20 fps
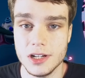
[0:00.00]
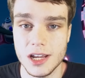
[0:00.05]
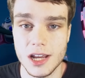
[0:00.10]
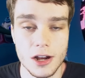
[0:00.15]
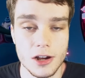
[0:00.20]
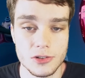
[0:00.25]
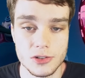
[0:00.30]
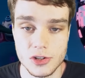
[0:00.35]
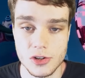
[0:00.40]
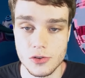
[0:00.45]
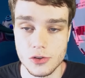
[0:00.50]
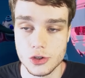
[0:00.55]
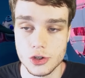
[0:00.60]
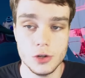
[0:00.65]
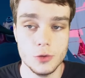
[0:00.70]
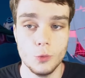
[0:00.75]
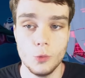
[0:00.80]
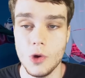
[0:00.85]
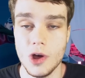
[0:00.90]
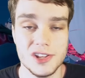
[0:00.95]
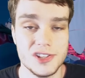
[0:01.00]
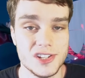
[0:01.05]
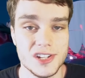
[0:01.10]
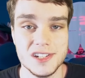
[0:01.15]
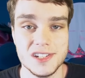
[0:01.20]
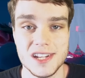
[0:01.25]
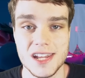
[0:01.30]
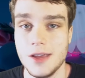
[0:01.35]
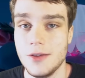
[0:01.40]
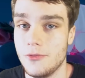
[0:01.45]
character. She
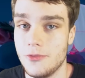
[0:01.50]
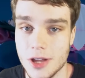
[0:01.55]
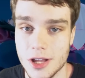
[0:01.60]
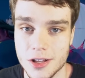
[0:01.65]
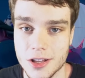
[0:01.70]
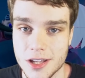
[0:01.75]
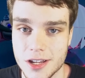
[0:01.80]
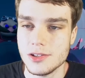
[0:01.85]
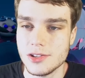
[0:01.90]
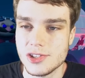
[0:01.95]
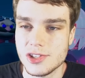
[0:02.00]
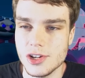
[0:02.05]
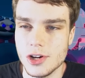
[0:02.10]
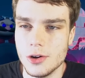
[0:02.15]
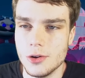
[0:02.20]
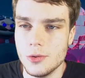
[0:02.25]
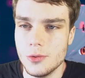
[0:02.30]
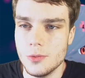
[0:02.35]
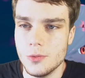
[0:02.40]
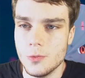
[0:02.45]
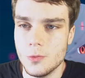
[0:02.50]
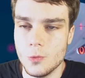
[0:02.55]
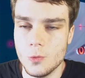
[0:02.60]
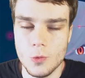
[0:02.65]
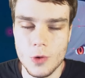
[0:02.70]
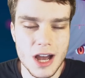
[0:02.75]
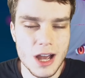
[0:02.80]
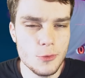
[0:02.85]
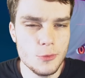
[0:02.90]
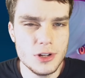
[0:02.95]
wasn't a villain. So
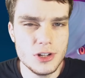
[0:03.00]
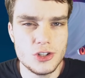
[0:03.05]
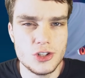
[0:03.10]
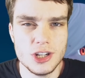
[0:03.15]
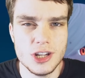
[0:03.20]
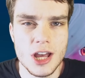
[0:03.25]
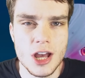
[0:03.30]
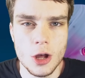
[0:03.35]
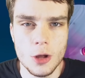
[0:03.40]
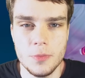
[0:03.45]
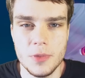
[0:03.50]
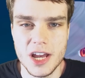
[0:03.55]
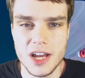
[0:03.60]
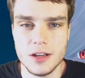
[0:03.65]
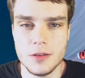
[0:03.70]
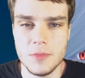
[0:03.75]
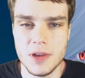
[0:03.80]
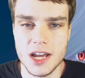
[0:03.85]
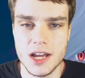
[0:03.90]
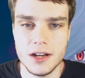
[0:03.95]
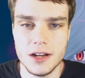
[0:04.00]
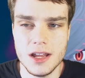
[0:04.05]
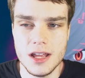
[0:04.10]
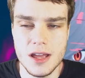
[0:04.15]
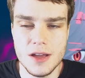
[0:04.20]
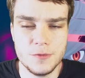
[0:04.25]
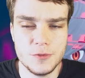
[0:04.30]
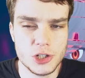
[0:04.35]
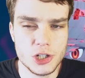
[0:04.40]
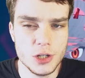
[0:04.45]
why would she help Eggman
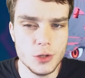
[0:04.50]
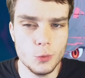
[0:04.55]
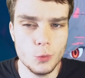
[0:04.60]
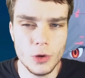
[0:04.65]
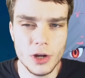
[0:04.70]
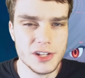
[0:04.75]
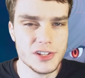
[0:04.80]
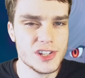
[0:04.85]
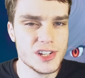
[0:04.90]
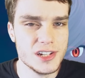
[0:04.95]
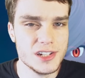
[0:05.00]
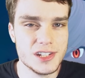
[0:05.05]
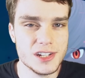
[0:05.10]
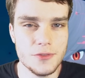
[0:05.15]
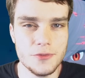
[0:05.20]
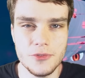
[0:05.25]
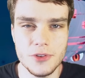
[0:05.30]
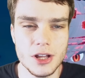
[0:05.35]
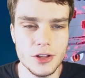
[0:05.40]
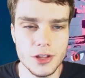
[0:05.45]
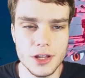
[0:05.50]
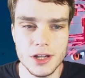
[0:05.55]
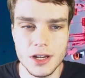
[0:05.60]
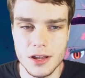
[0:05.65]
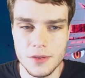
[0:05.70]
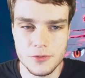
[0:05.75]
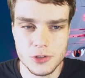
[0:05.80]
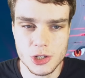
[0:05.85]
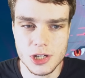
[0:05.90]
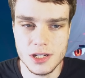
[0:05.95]
if she wasn't a villain,
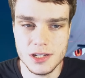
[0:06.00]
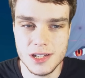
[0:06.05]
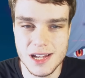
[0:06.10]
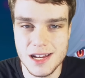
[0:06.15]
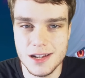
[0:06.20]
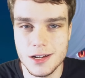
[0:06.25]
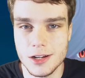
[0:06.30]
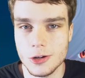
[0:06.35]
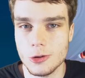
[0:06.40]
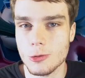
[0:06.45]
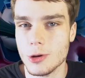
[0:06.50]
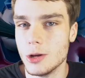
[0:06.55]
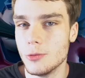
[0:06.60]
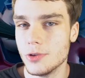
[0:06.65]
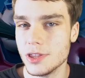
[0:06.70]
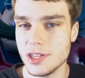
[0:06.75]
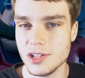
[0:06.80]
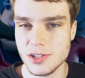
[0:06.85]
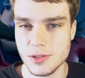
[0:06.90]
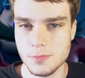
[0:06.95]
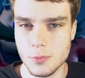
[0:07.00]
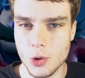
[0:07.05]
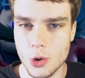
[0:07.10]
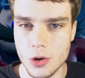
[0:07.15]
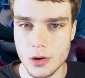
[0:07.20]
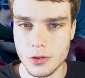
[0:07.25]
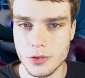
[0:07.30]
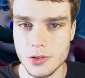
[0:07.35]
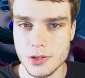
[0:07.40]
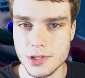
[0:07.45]
if she didn't agree with his
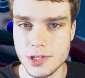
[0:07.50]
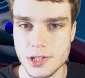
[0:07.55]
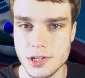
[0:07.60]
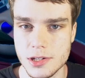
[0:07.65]
morals?